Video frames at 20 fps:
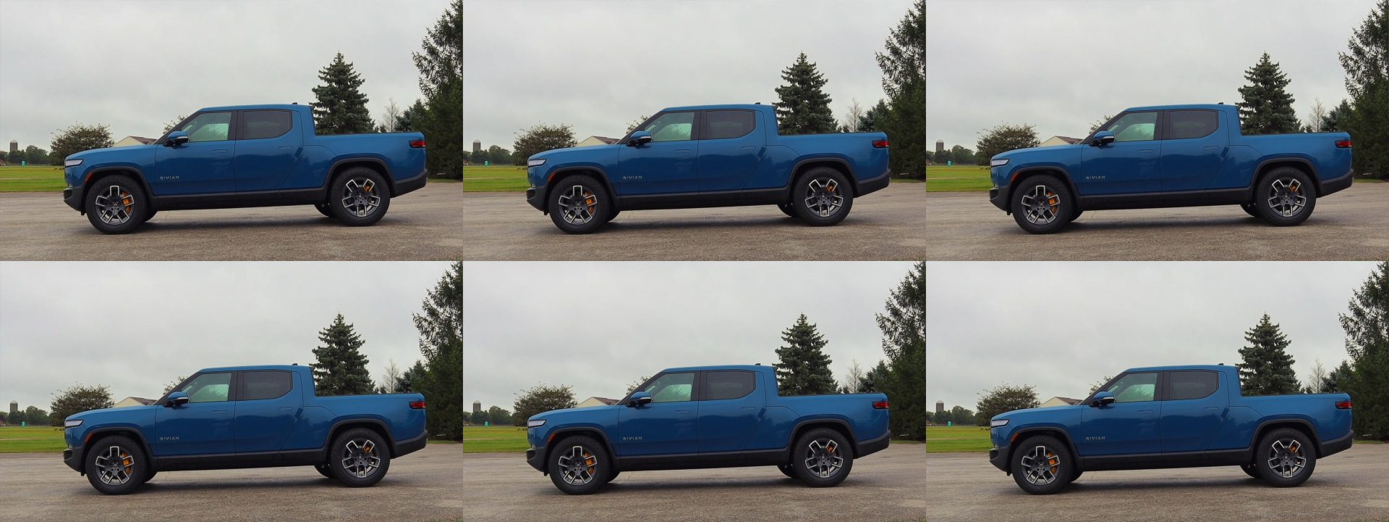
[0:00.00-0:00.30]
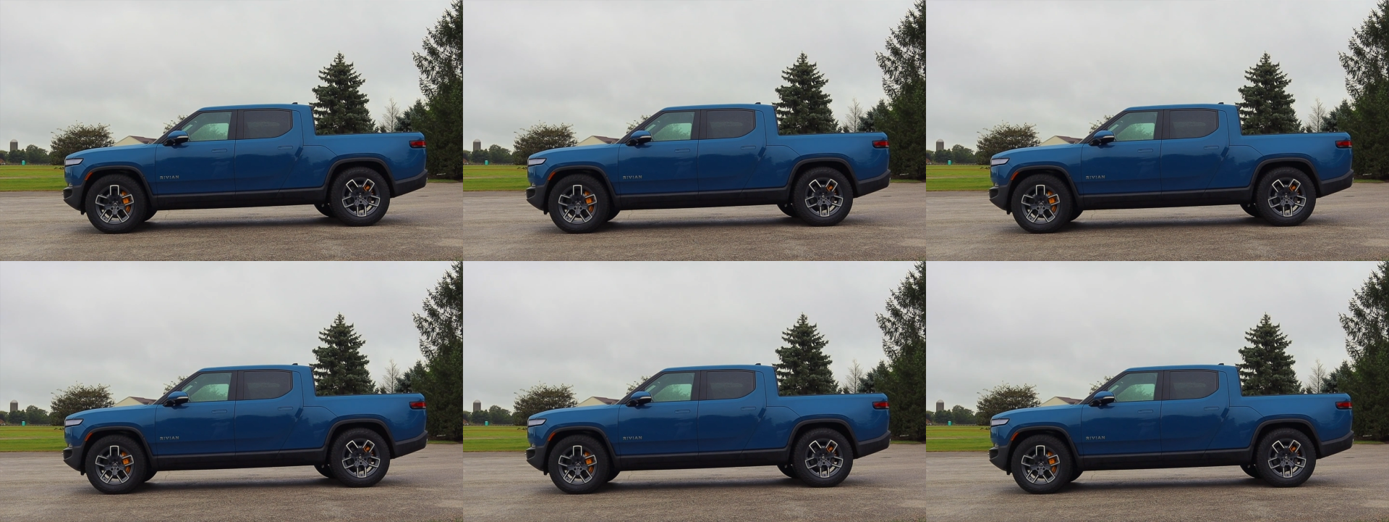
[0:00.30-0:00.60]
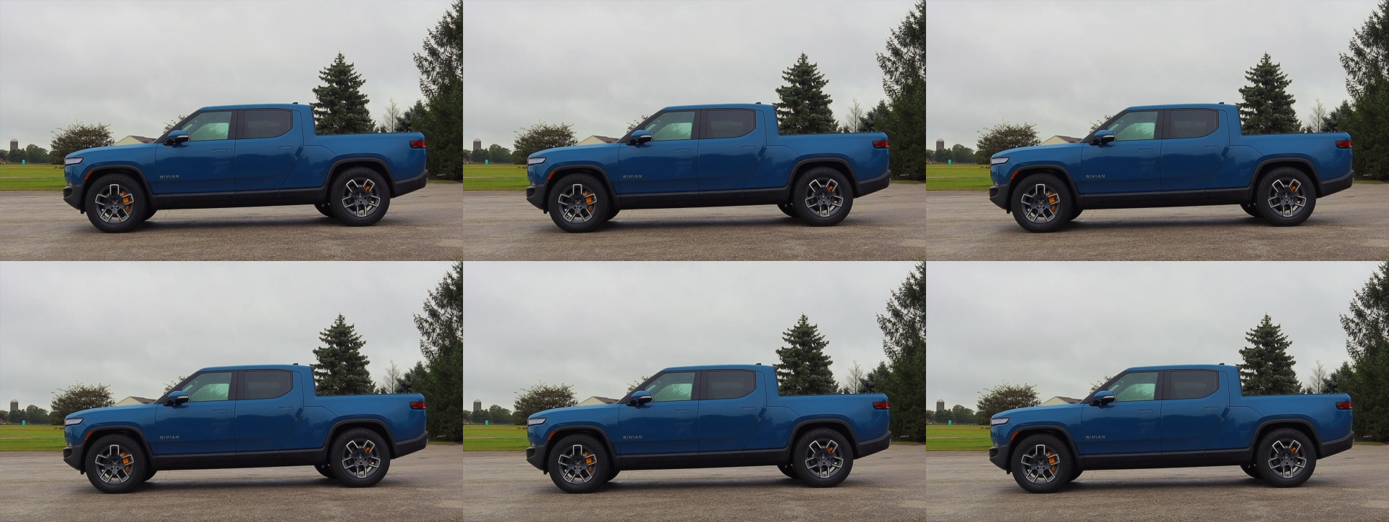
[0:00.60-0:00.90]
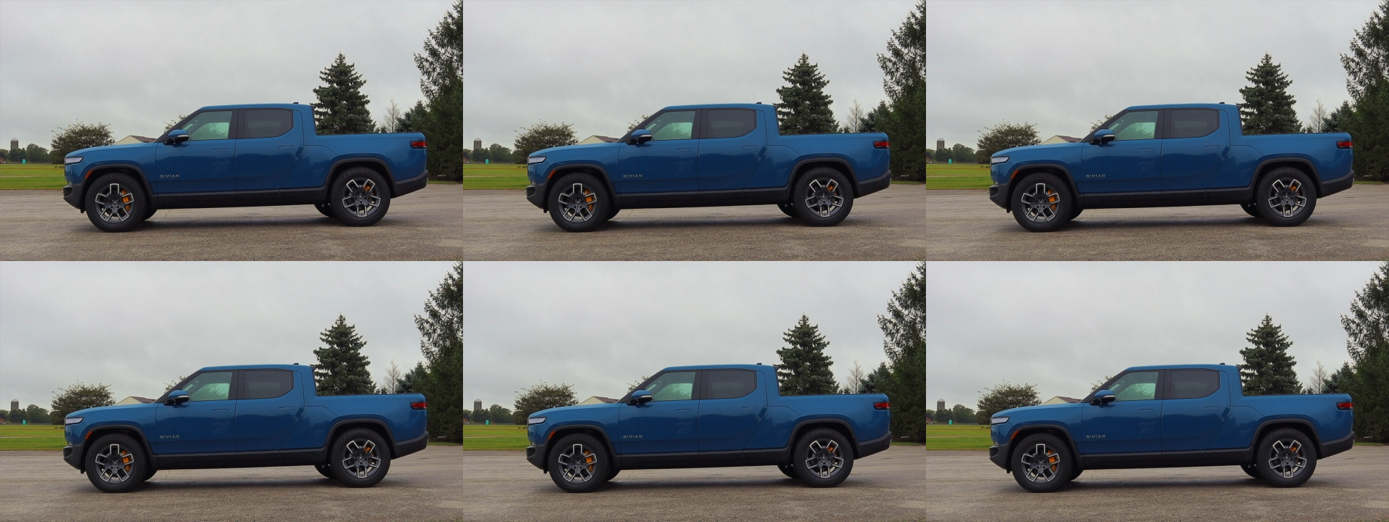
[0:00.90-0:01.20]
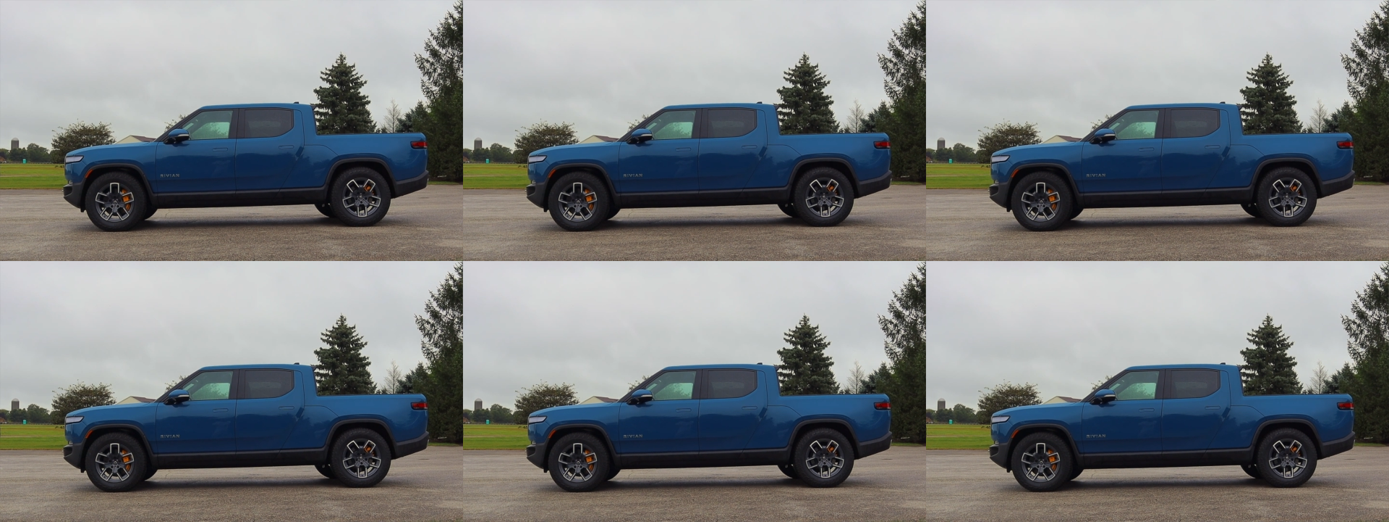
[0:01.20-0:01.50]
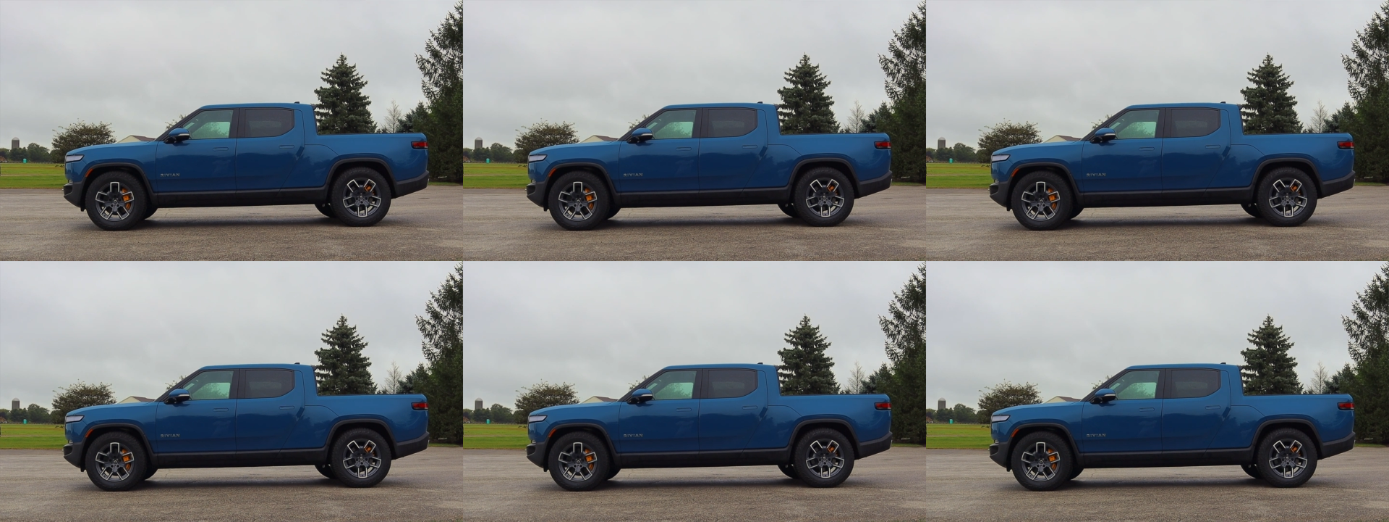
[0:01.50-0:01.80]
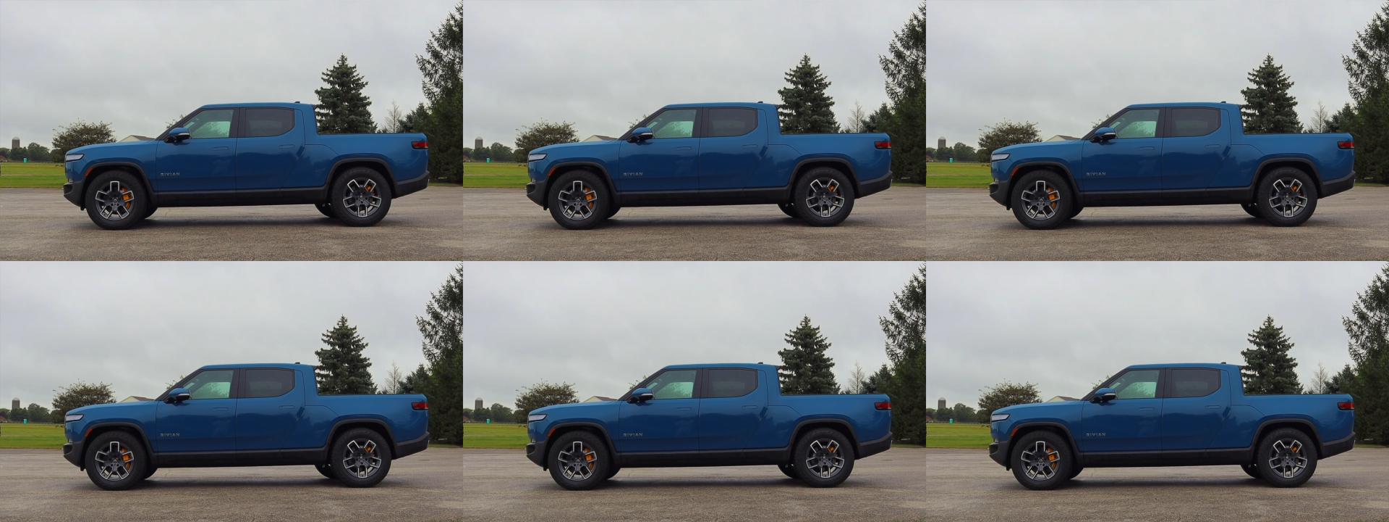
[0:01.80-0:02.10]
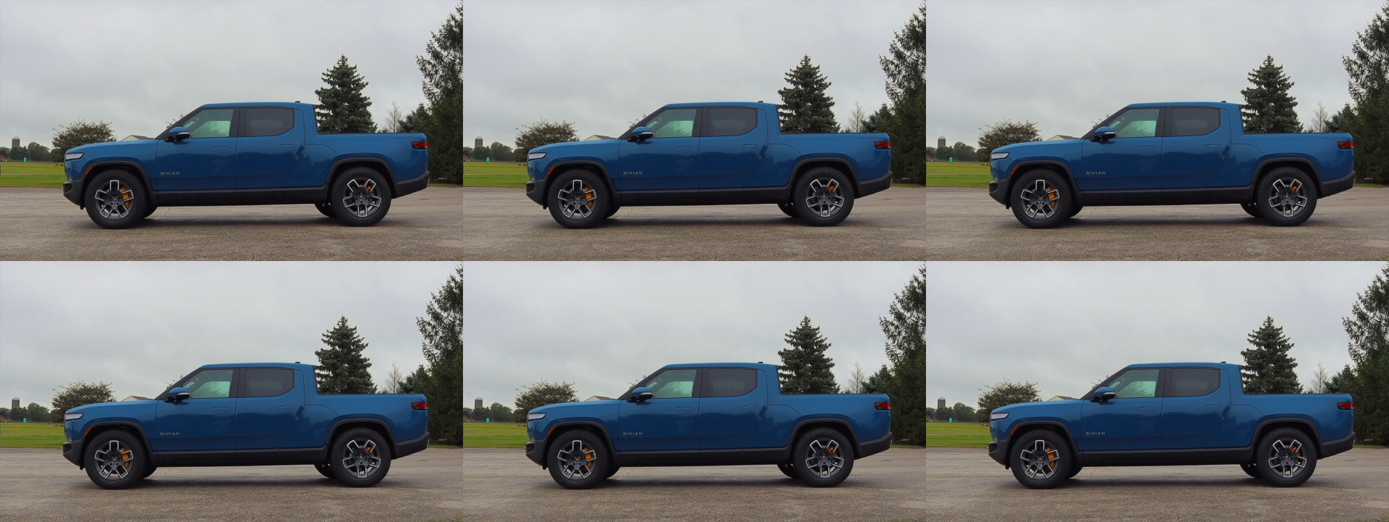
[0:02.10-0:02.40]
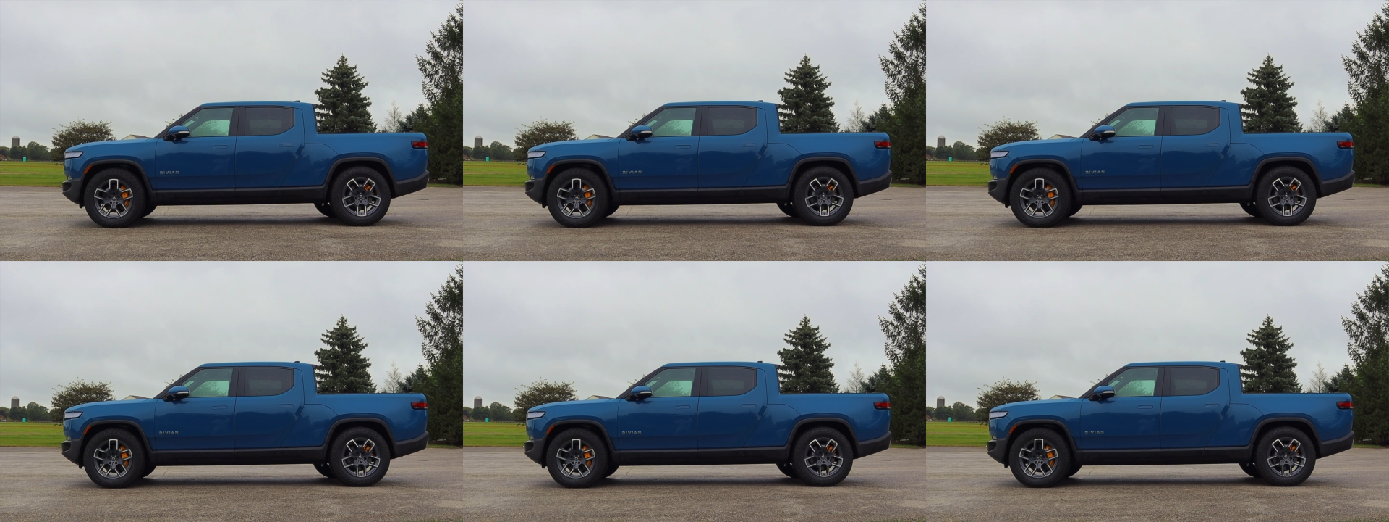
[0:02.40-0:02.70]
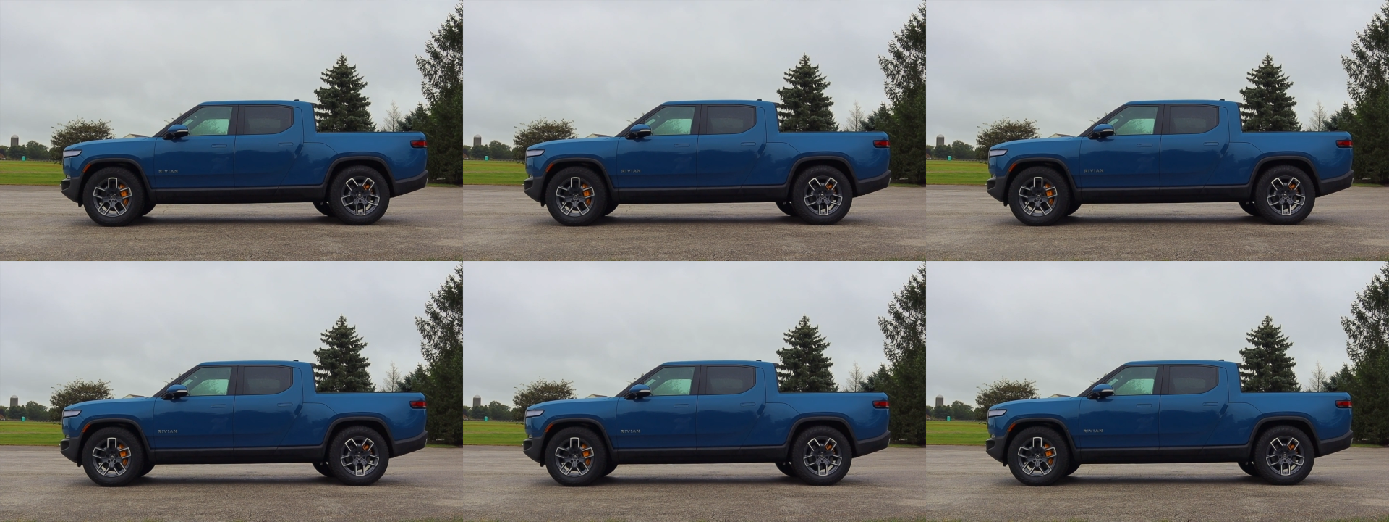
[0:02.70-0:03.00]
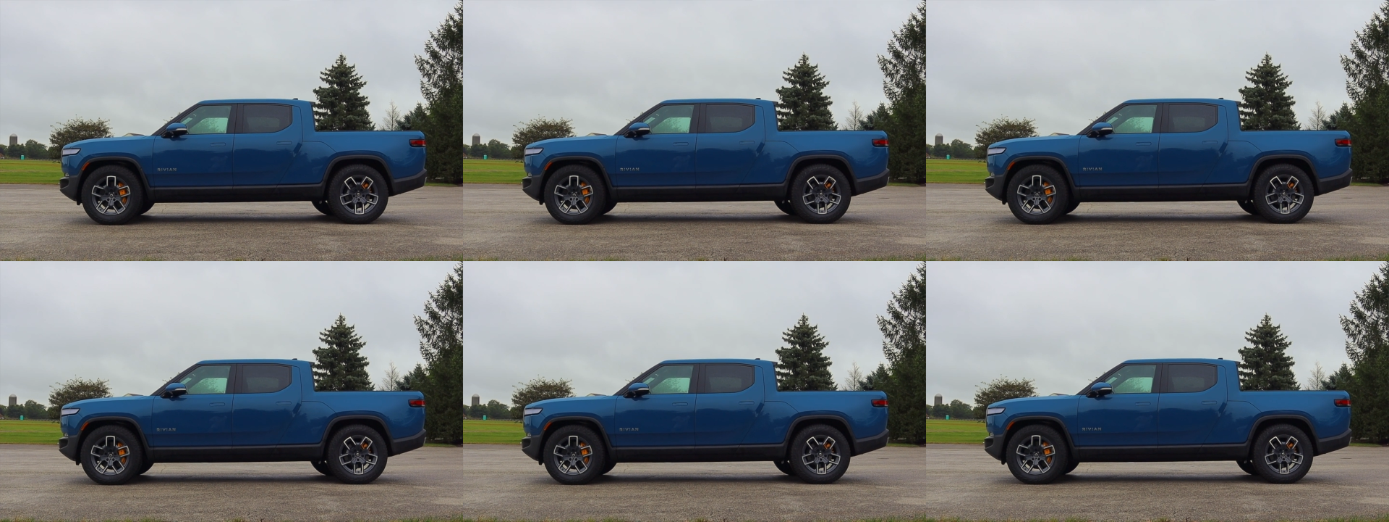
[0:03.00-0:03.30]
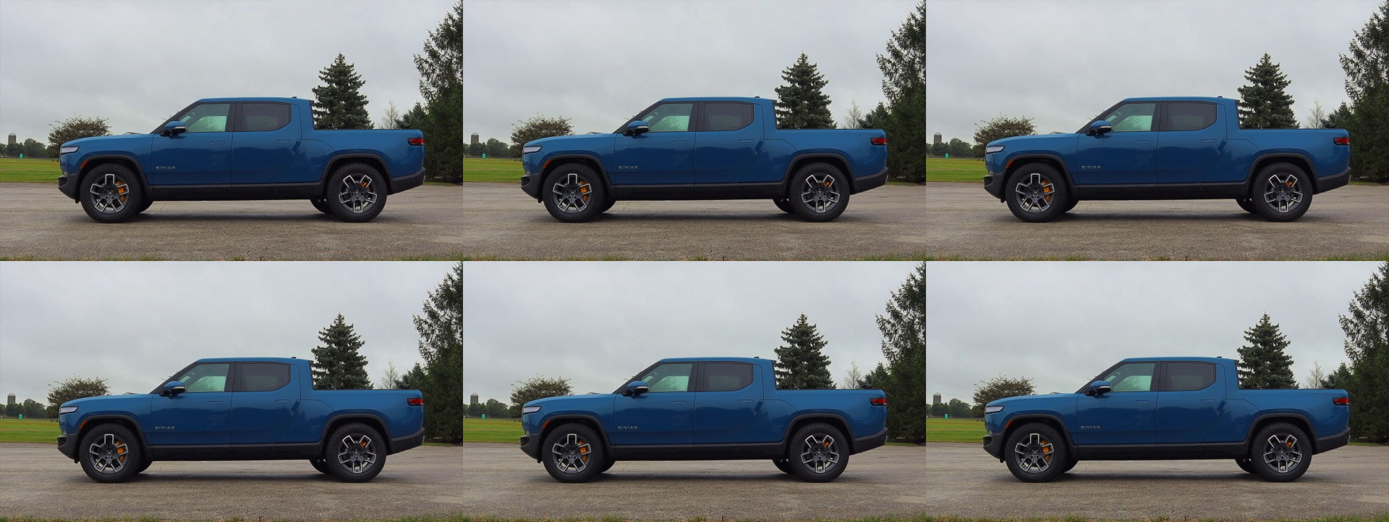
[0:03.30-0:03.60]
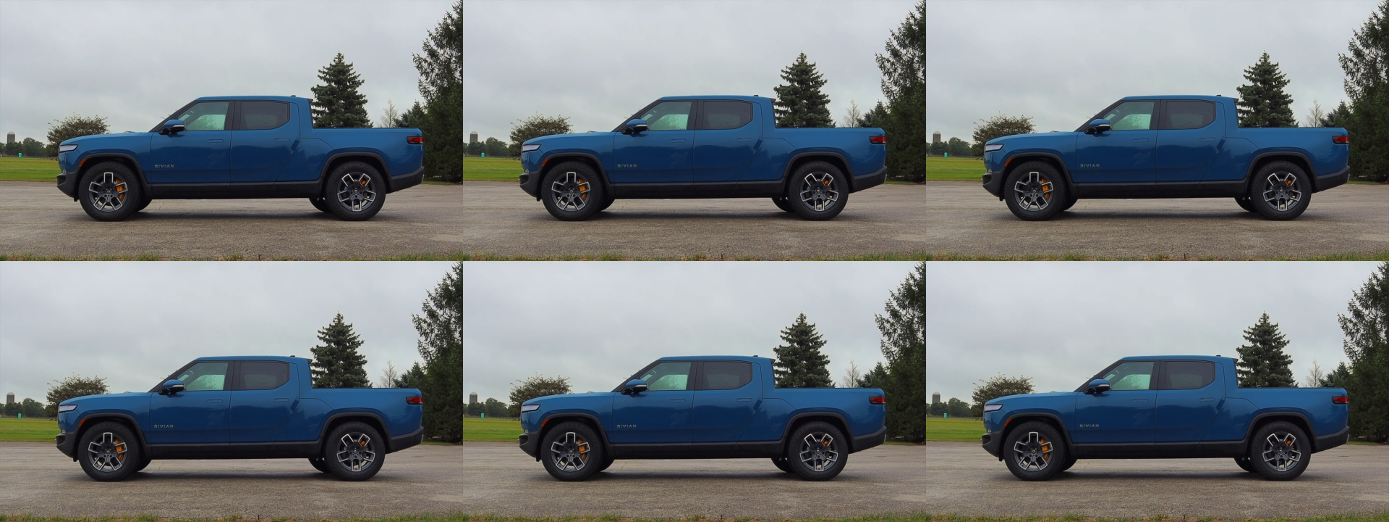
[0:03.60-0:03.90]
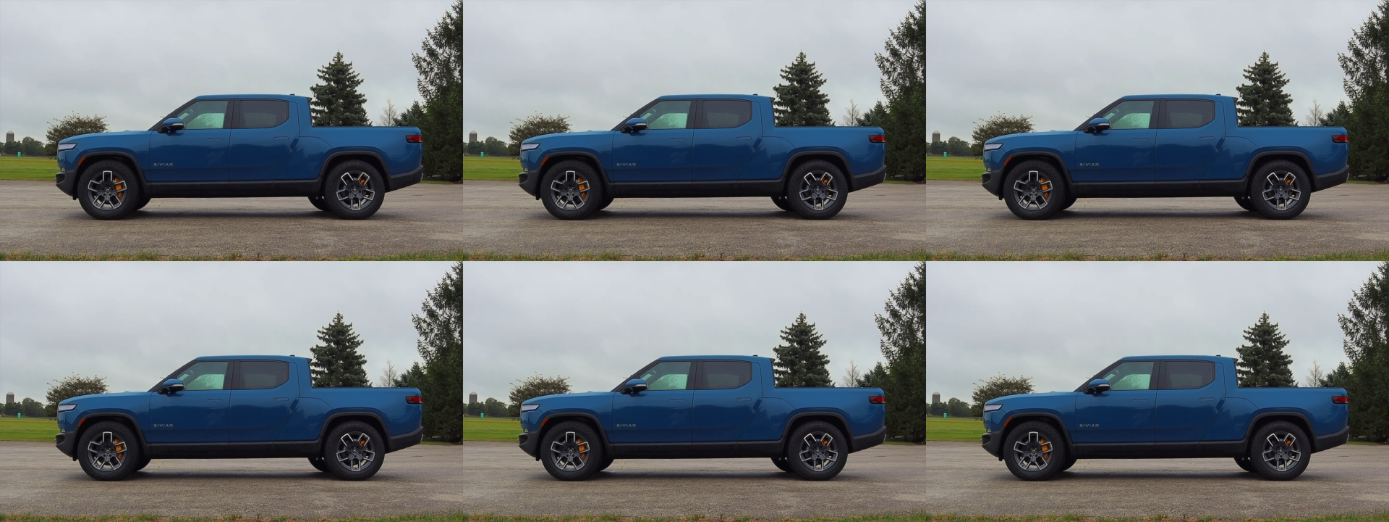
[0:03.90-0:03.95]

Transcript: [unreadable: no face in view]